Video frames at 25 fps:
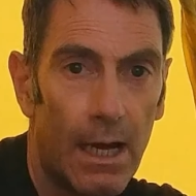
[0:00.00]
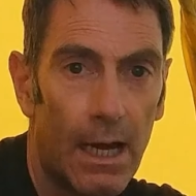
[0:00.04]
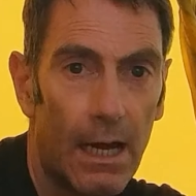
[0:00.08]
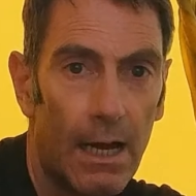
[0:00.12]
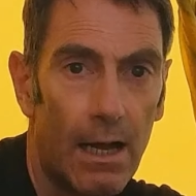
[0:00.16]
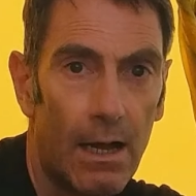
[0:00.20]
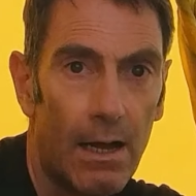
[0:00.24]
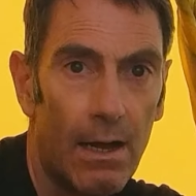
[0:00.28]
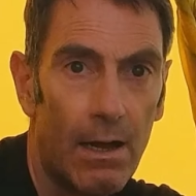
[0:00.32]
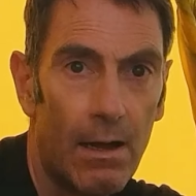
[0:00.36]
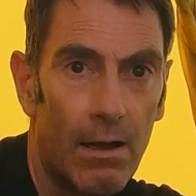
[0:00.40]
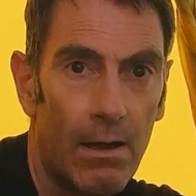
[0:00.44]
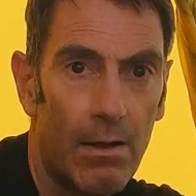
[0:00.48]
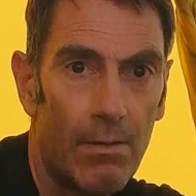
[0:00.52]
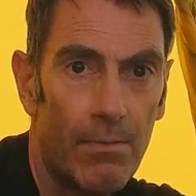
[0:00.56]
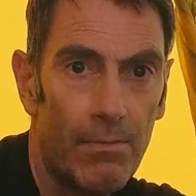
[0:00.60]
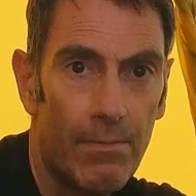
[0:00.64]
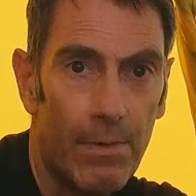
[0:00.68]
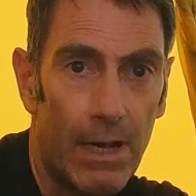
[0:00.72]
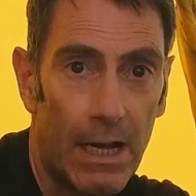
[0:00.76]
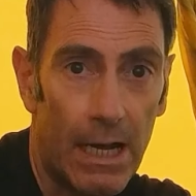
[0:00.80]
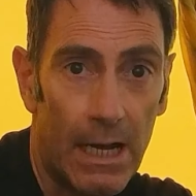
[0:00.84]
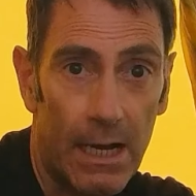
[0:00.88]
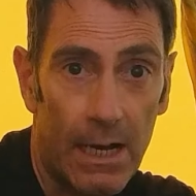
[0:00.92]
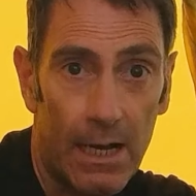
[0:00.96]

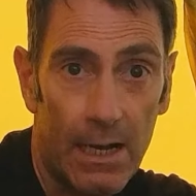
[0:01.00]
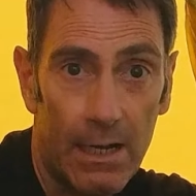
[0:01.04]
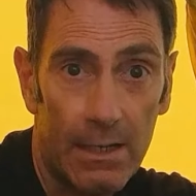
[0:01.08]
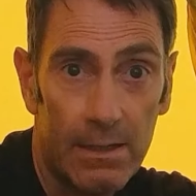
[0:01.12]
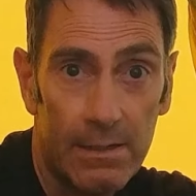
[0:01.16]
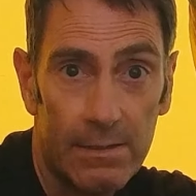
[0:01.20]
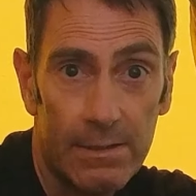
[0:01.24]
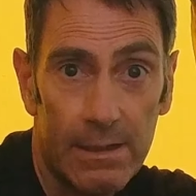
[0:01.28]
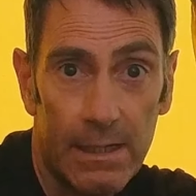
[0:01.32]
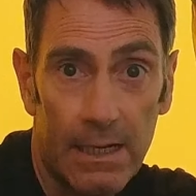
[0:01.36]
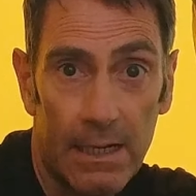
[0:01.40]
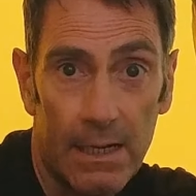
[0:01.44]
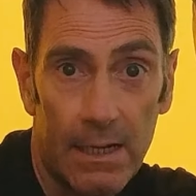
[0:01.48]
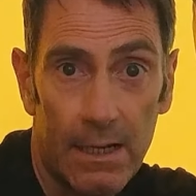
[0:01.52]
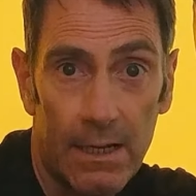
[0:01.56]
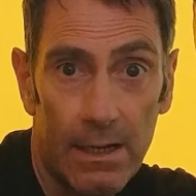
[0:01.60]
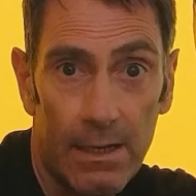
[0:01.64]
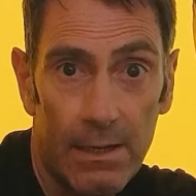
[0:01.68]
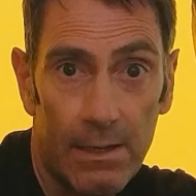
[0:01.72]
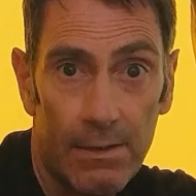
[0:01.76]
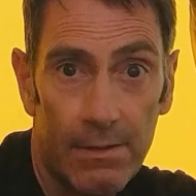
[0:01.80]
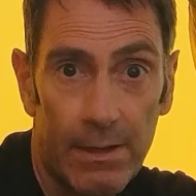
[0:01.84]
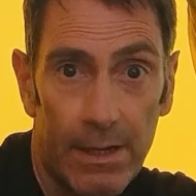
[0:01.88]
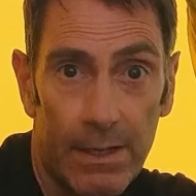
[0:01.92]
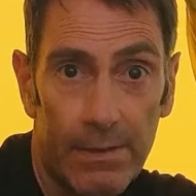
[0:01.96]
Um, and
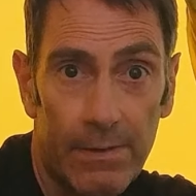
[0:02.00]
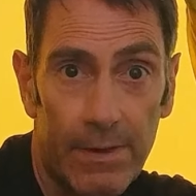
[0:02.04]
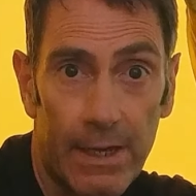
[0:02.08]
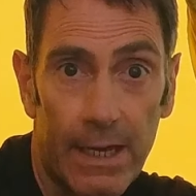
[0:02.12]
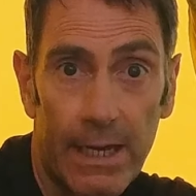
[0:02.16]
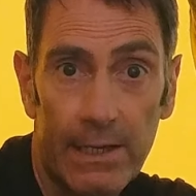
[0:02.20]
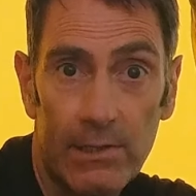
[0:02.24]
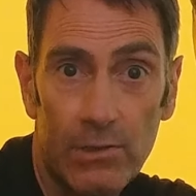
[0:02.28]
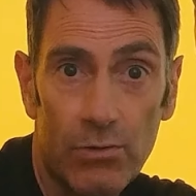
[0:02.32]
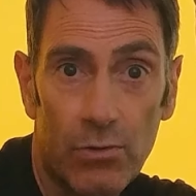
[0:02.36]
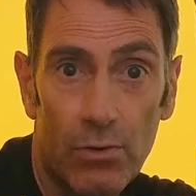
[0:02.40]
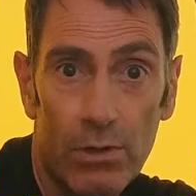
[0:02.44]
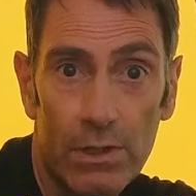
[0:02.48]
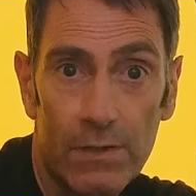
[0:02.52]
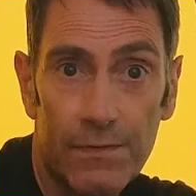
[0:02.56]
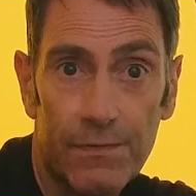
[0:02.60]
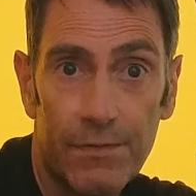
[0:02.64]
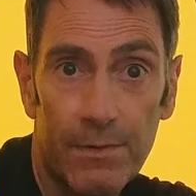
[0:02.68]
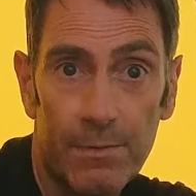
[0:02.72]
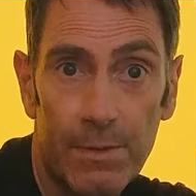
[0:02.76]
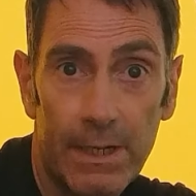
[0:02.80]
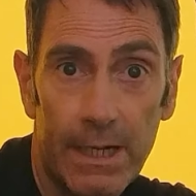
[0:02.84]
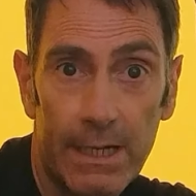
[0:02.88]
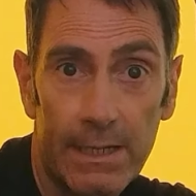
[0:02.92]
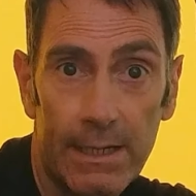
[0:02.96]
uh, the head torch
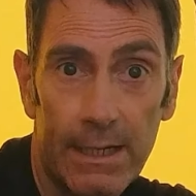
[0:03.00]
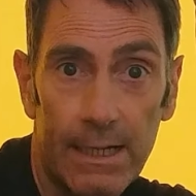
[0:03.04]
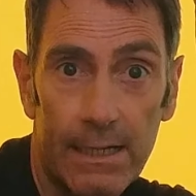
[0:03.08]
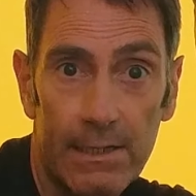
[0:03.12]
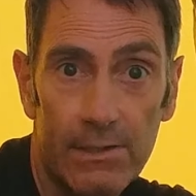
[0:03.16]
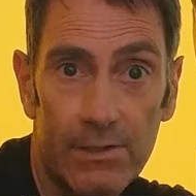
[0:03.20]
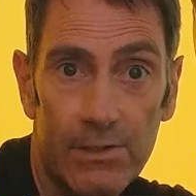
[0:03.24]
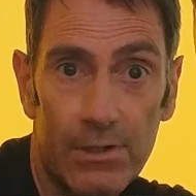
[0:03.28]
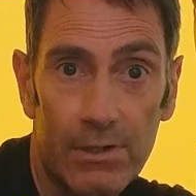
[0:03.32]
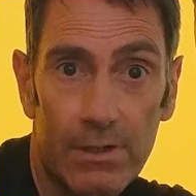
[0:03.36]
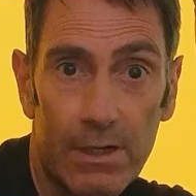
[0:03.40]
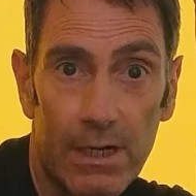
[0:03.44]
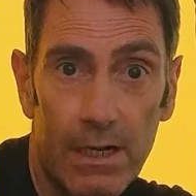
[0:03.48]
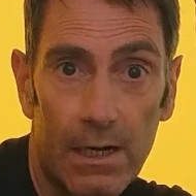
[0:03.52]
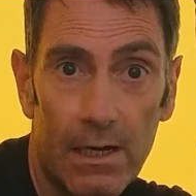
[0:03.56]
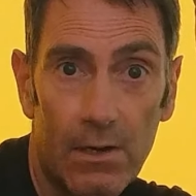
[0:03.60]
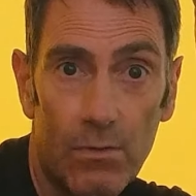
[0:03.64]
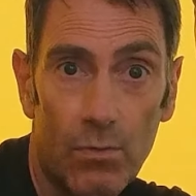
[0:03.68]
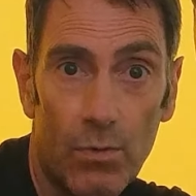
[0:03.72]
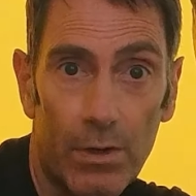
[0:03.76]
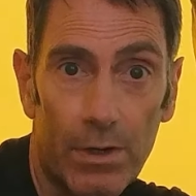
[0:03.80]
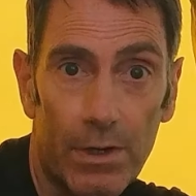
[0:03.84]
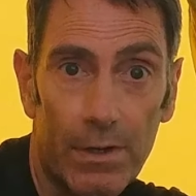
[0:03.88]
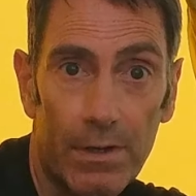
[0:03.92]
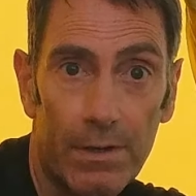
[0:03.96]
from Led Lenser, uh,
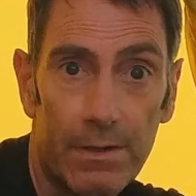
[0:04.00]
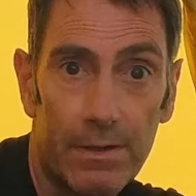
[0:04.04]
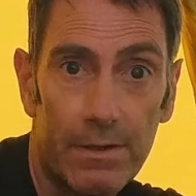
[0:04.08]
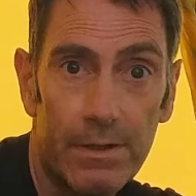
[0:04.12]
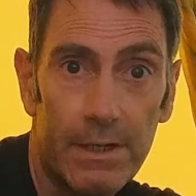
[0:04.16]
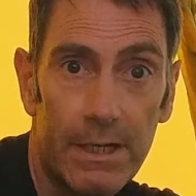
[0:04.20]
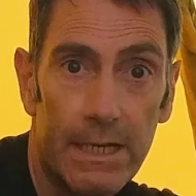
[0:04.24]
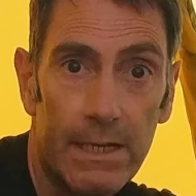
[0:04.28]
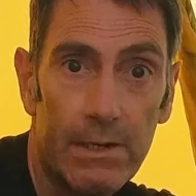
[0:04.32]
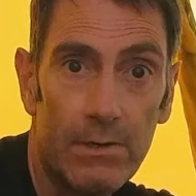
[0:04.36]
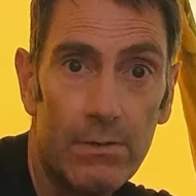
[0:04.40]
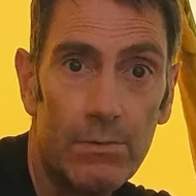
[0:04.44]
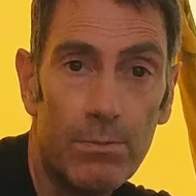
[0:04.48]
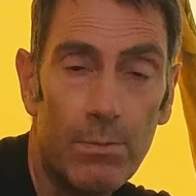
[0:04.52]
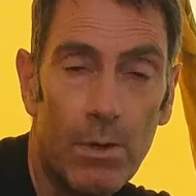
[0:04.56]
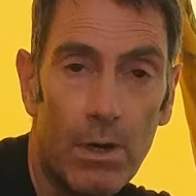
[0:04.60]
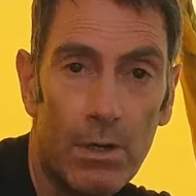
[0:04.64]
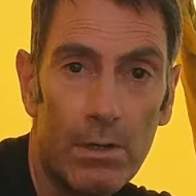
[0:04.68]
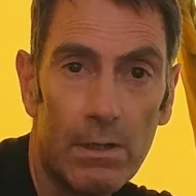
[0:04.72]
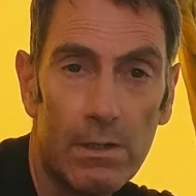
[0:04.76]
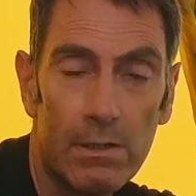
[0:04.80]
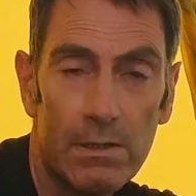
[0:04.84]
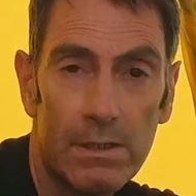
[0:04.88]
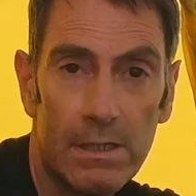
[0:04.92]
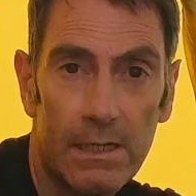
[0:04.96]
one of their Neo
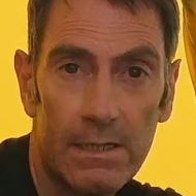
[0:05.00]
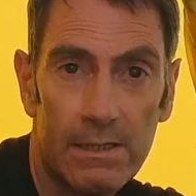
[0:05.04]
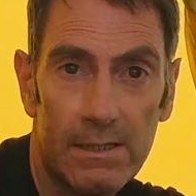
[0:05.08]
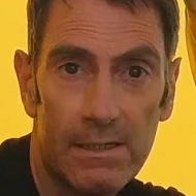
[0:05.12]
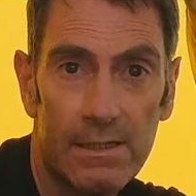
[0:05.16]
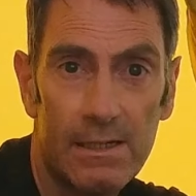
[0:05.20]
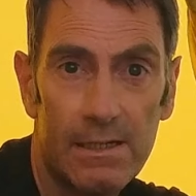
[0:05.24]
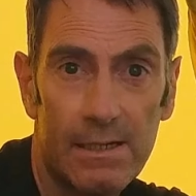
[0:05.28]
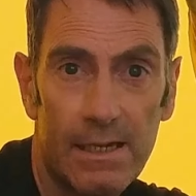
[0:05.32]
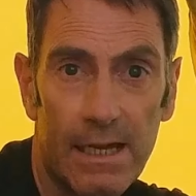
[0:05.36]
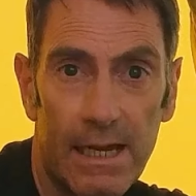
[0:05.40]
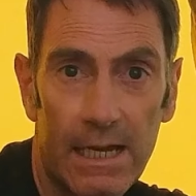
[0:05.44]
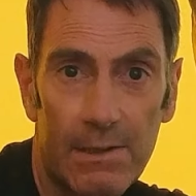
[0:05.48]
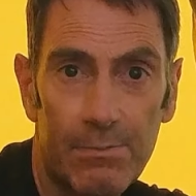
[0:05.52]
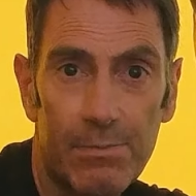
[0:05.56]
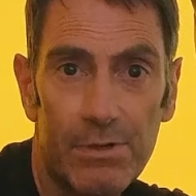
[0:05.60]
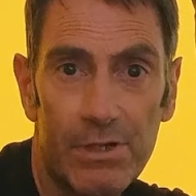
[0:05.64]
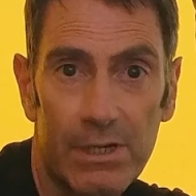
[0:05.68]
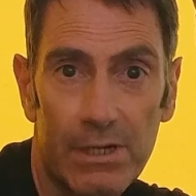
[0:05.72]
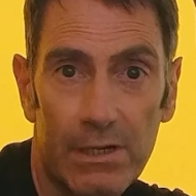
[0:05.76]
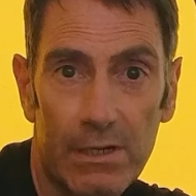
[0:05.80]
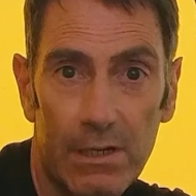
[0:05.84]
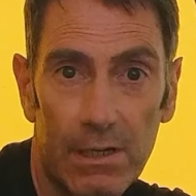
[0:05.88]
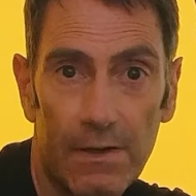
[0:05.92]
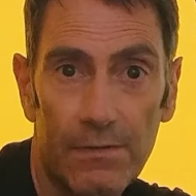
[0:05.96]
models that's designed
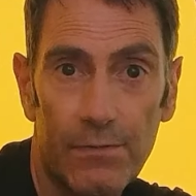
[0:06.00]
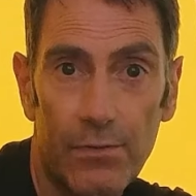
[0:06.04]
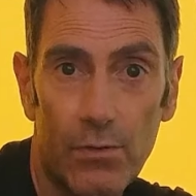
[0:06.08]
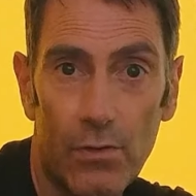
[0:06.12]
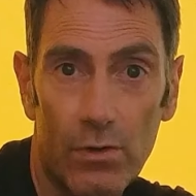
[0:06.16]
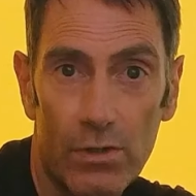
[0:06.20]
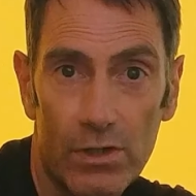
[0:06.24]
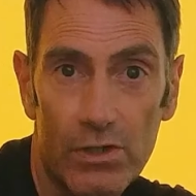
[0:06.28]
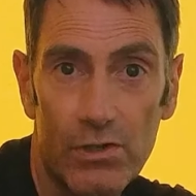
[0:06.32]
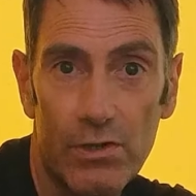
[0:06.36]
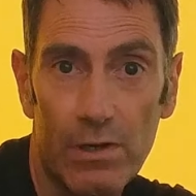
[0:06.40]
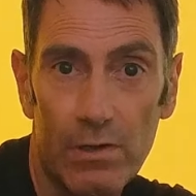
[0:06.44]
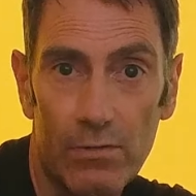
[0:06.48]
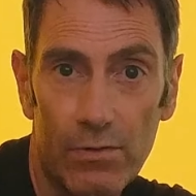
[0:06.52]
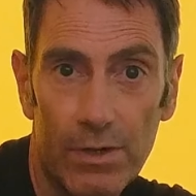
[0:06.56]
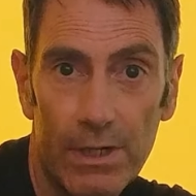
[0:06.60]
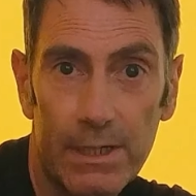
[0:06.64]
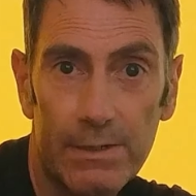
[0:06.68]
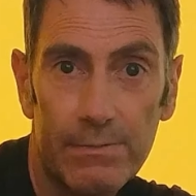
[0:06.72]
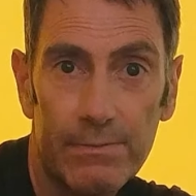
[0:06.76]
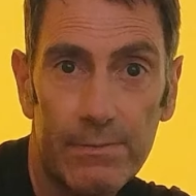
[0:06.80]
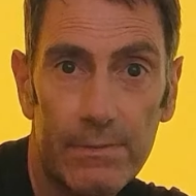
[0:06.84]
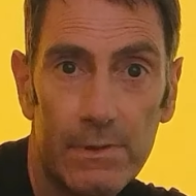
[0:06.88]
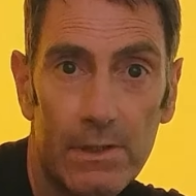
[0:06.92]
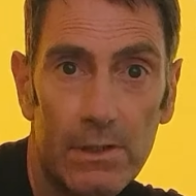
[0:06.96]
particularly for trail
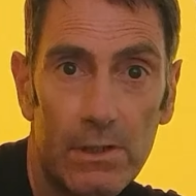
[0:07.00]
running.